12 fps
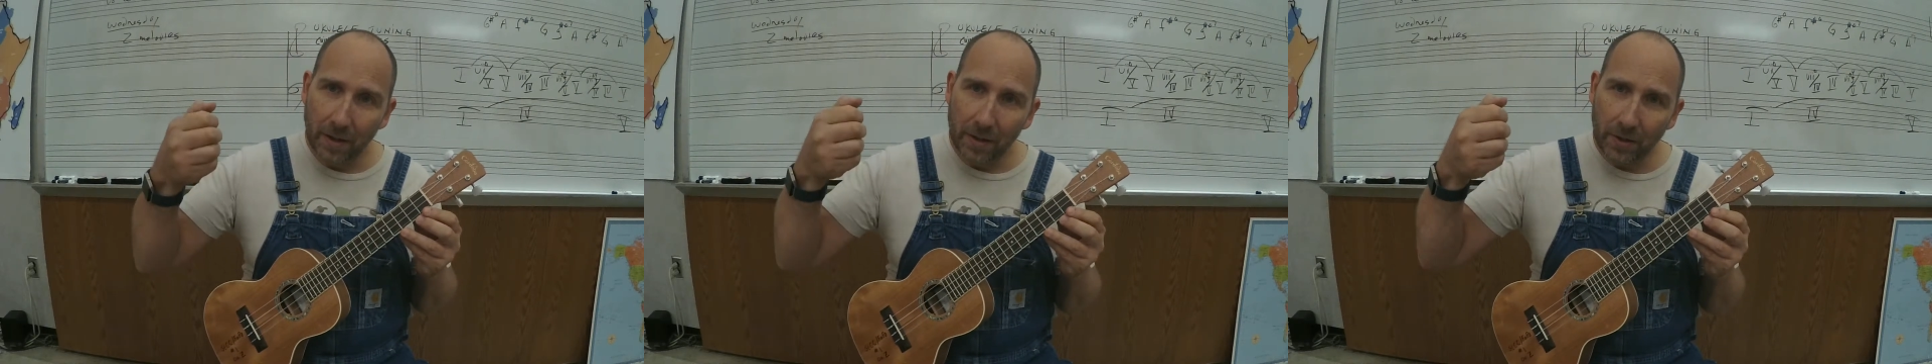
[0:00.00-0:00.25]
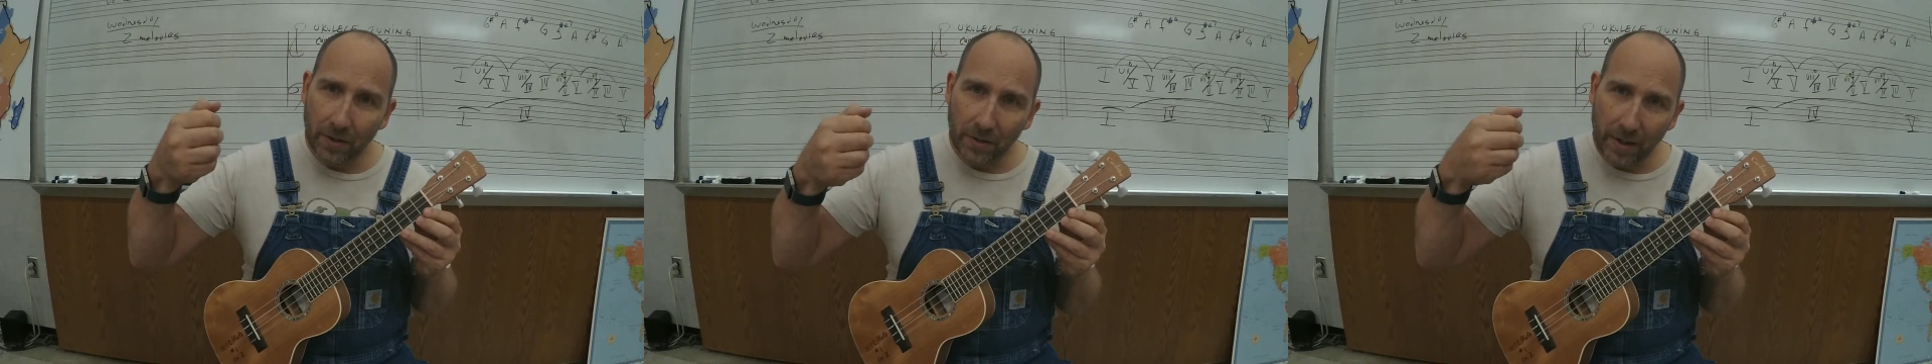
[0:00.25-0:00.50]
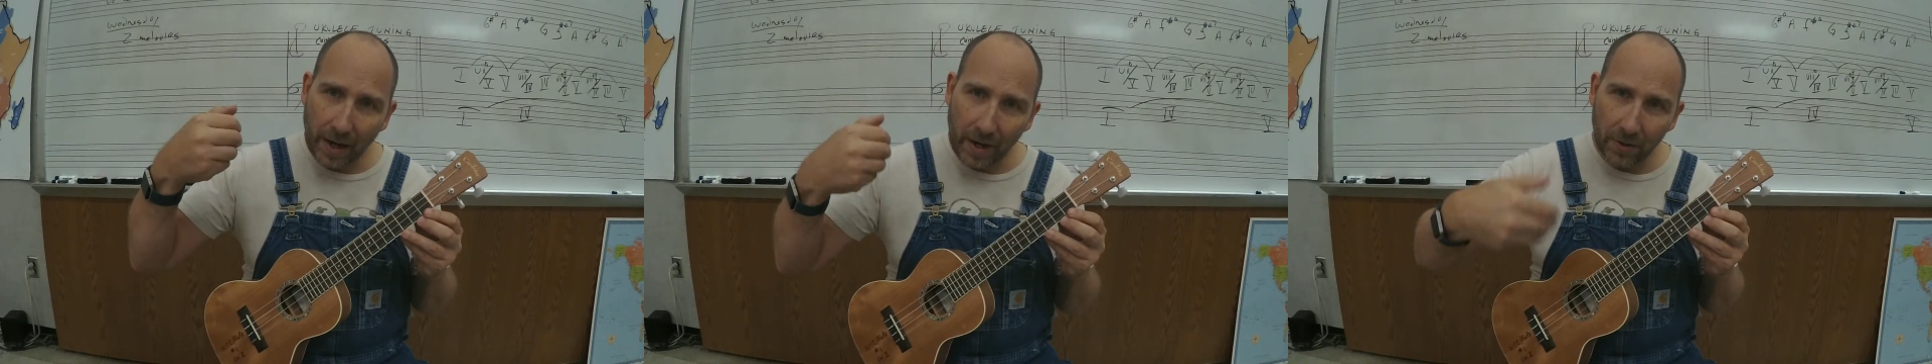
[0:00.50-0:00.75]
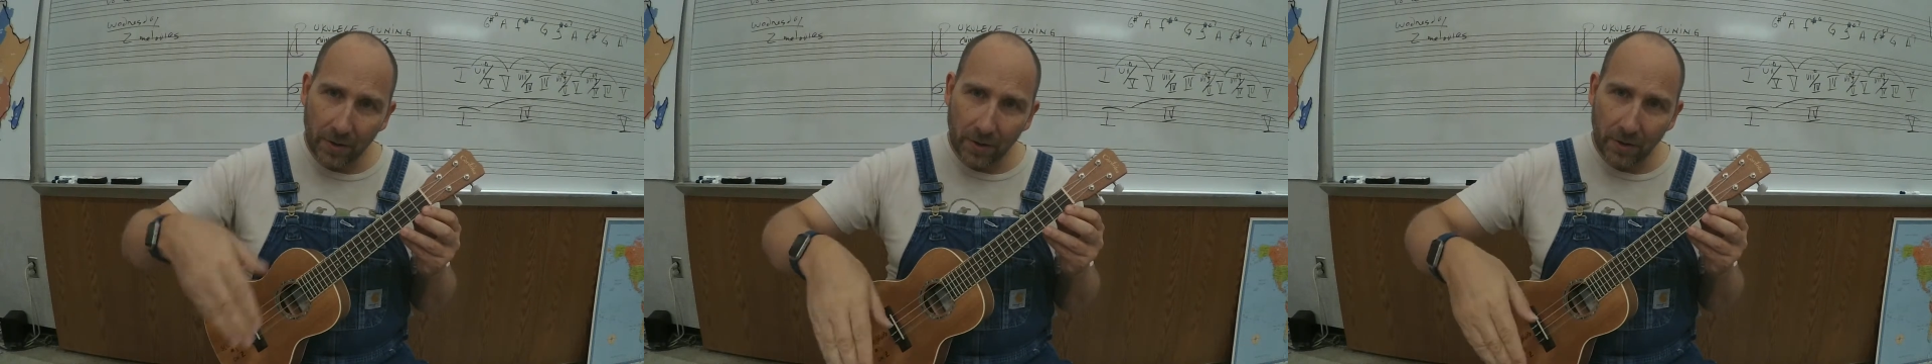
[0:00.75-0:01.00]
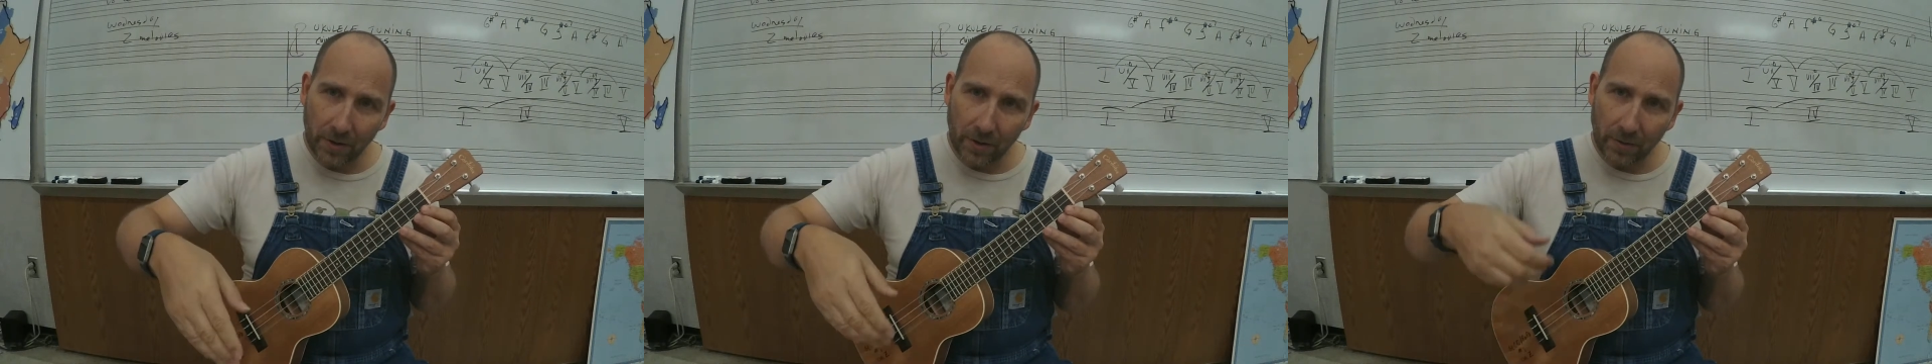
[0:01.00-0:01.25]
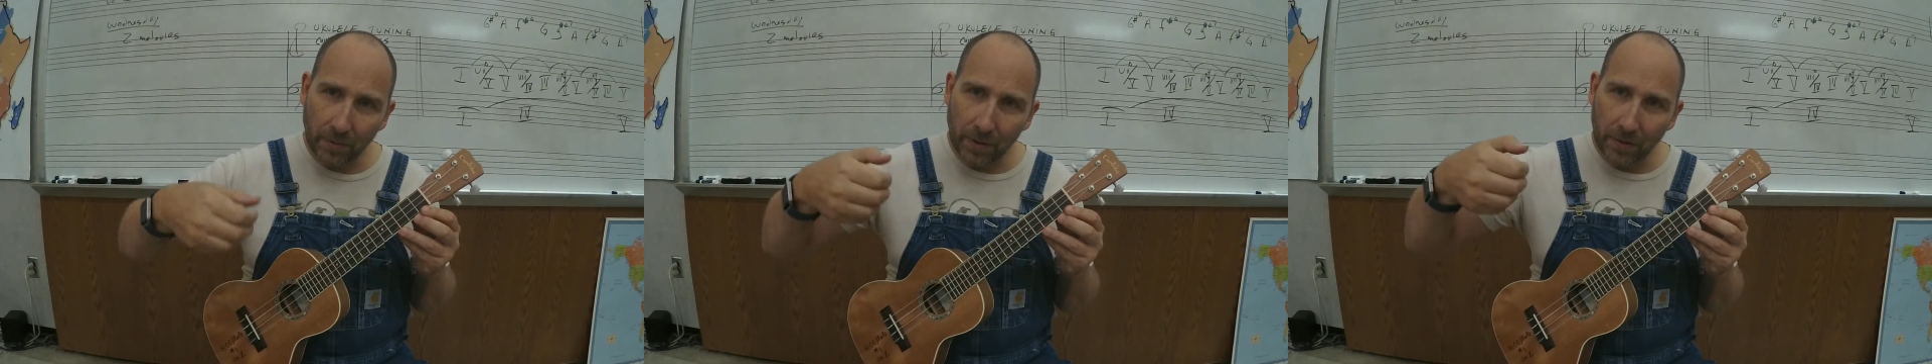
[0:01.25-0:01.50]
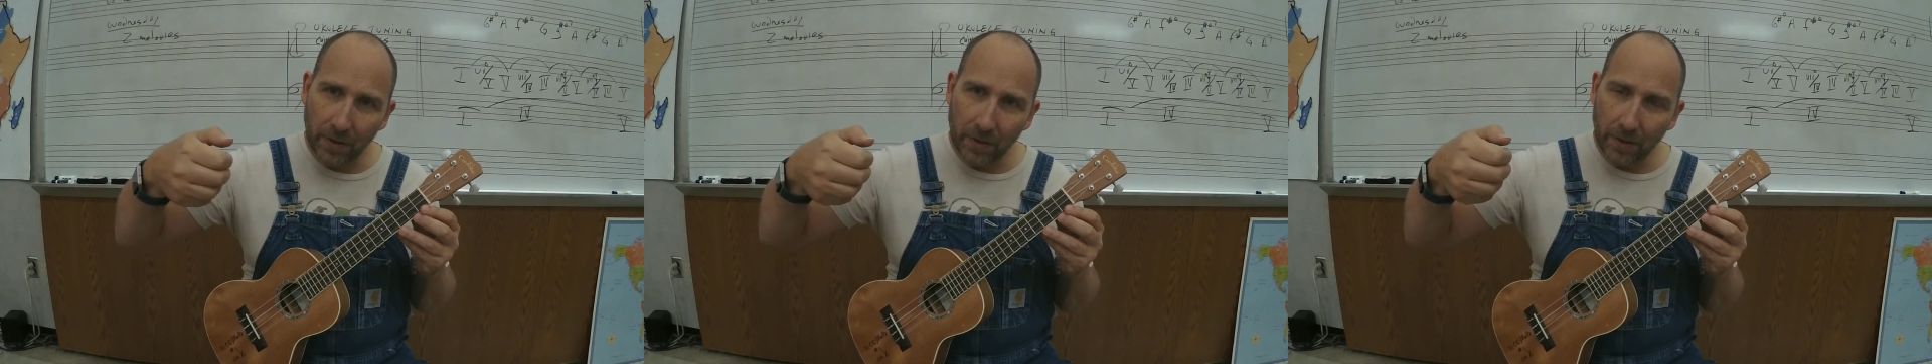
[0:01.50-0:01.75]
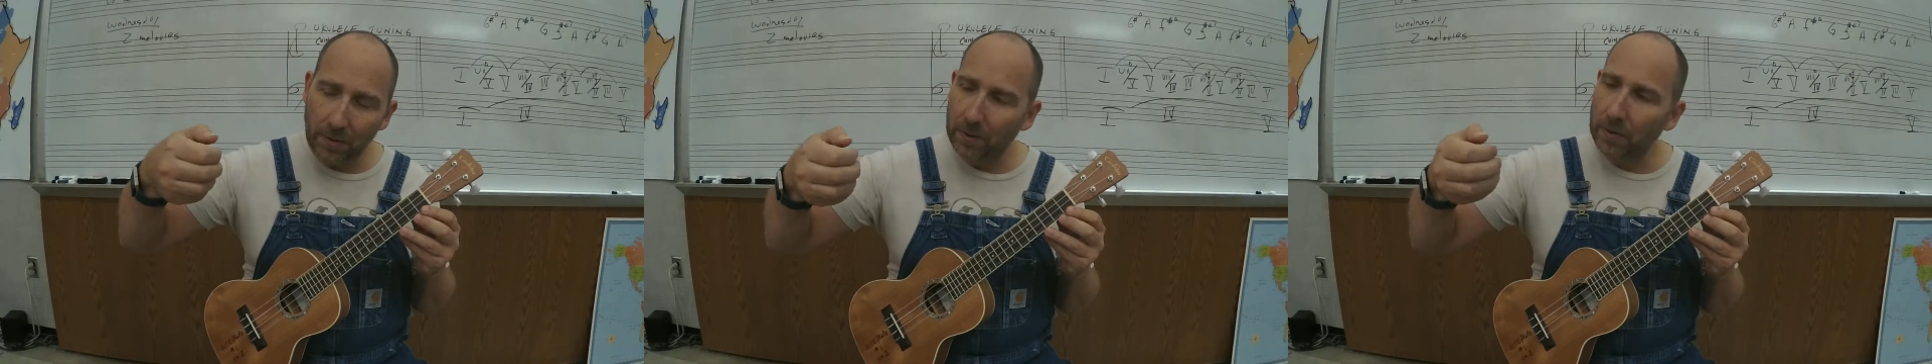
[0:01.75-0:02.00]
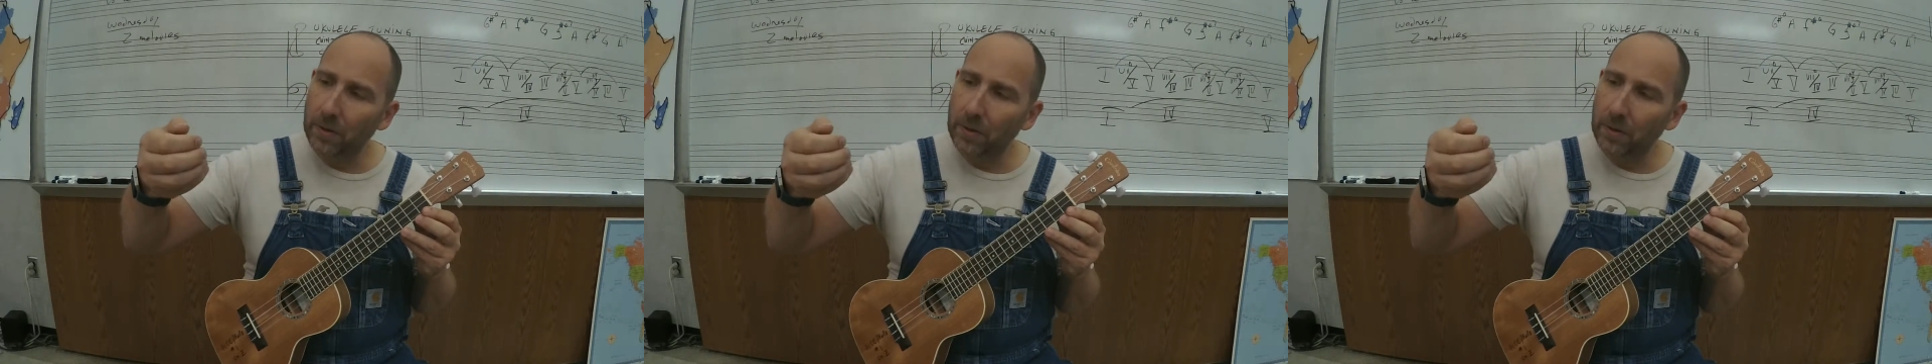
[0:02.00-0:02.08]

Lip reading: to go downstroke, we're going to